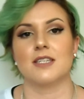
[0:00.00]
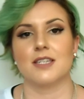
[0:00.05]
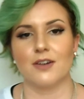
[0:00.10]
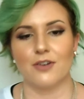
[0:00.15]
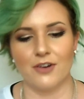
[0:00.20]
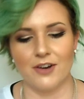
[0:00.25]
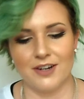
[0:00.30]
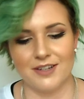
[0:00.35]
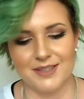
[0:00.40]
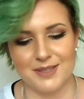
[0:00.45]
The
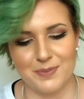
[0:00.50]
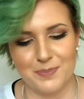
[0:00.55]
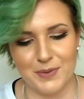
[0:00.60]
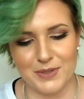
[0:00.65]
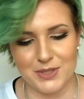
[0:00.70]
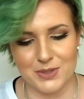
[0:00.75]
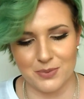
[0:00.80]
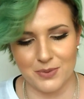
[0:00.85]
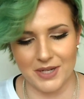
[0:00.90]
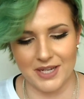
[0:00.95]

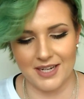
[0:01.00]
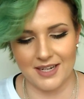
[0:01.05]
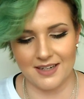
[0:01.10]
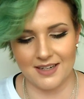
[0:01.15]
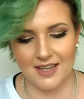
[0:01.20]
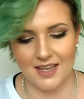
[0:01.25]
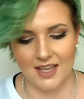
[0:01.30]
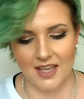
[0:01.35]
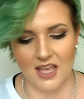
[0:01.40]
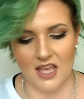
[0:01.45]
difference
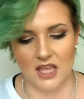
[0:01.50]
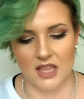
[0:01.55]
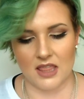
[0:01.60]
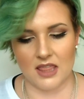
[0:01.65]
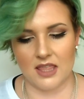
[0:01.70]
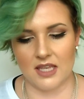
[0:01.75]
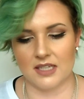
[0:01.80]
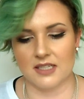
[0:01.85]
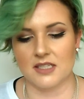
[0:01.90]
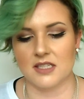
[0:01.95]
between
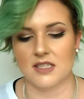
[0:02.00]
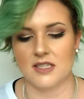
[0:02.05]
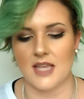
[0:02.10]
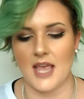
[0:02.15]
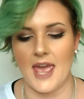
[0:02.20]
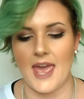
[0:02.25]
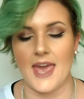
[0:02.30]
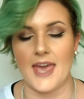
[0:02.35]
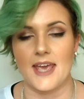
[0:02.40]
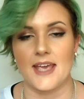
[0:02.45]

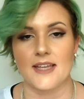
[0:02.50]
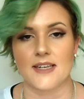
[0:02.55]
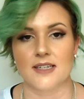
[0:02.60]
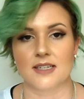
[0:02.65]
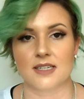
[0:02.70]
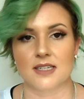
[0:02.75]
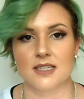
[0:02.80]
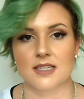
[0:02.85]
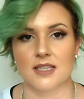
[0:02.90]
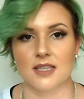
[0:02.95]
this
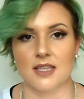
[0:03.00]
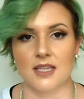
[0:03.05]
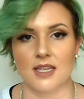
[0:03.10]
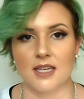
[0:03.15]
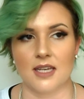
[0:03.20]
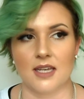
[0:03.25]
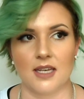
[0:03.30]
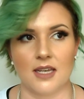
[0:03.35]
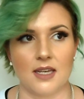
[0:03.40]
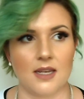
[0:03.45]
and
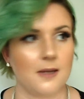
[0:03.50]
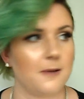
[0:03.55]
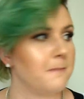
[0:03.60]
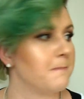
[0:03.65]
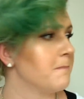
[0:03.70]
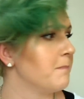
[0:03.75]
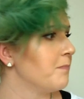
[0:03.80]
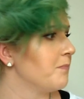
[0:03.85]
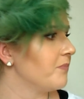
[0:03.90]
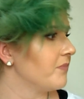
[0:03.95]

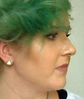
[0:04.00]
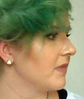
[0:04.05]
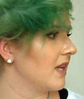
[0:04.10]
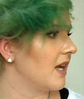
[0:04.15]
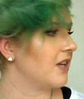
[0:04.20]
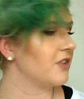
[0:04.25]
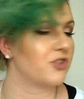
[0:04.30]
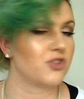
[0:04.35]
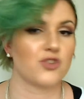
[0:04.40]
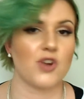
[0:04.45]
the
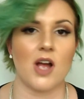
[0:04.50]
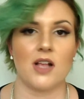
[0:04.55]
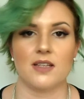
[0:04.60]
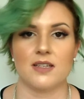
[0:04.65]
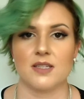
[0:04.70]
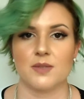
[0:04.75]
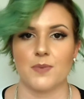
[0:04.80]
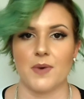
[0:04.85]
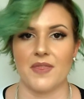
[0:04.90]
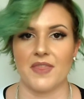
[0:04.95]

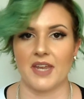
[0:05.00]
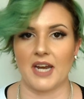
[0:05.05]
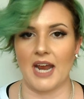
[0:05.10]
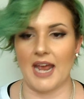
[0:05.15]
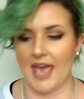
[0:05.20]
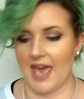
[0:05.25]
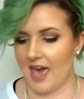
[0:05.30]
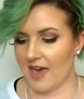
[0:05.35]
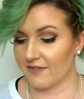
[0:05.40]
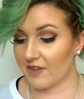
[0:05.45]
Australis one
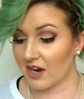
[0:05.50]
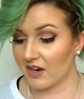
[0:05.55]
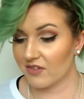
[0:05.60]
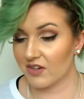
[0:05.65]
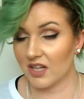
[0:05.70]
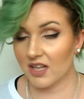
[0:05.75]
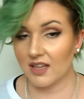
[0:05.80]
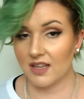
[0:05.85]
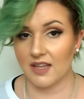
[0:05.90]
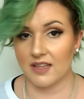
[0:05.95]
that I have,
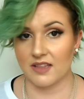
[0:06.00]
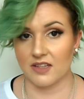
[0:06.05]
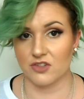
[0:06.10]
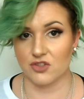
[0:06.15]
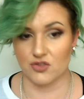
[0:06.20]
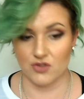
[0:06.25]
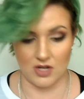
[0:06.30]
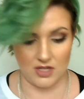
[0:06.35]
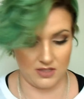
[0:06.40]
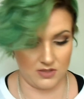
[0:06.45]
I really like
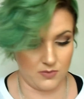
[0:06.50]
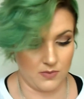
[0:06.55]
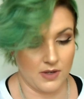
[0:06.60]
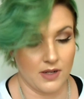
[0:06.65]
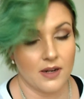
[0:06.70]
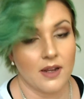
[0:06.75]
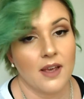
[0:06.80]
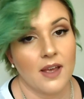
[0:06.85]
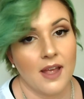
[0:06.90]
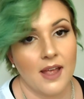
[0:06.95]
the
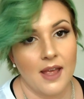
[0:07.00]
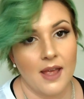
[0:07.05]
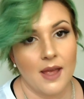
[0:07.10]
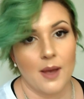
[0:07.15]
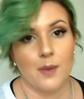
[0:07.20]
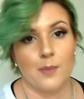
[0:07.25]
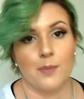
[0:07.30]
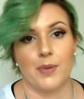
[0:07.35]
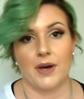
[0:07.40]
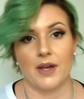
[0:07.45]
Australis one,
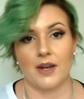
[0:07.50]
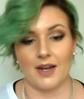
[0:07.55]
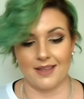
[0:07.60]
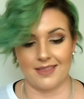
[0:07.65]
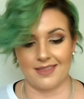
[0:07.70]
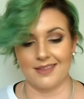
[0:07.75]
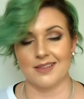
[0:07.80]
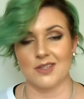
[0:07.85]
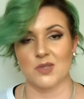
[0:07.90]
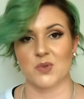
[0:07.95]

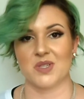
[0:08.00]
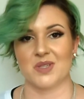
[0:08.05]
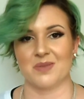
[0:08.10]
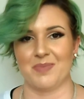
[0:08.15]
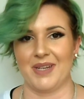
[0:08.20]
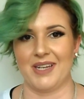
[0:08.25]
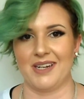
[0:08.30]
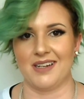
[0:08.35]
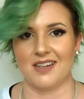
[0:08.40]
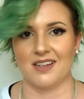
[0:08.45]
but I think this
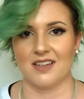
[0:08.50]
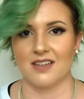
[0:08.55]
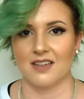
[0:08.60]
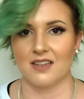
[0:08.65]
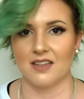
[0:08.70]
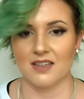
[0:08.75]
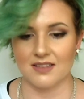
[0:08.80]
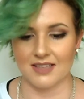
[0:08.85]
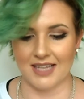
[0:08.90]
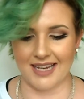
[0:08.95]
one's better.
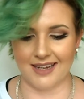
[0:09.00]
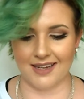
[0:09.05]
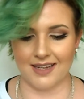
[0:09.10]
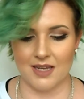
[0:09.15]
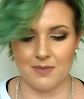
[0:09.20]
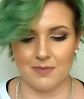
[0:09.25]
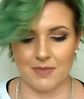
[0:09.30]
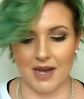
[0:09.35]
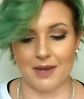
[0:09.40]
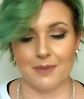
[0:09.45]

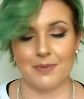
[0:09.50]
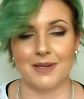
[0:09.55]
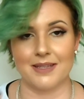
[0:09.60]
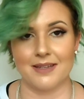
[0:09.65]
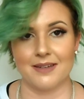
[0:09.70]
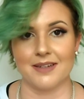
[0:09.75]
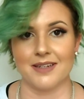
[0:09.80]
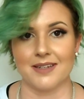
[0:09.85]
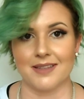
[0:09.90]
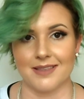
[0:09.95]
Like, in my
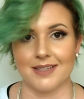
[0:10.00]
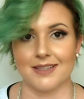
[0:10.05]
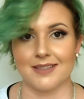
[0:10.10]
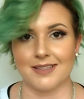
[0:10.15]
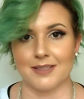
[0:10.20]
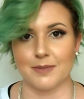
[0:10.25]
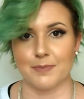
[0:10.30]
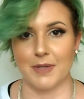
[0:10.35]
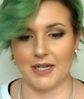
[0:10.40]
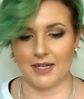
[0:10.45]
opinion,
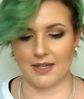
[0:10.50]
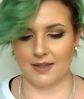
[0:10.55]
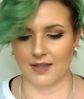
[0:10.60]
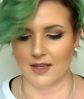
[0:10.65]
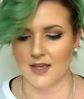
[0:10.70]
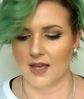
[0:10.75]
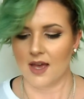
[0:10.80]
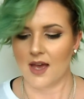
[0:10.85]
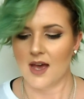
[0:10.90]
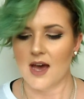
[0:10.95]
this is
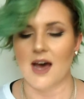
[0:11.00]
better.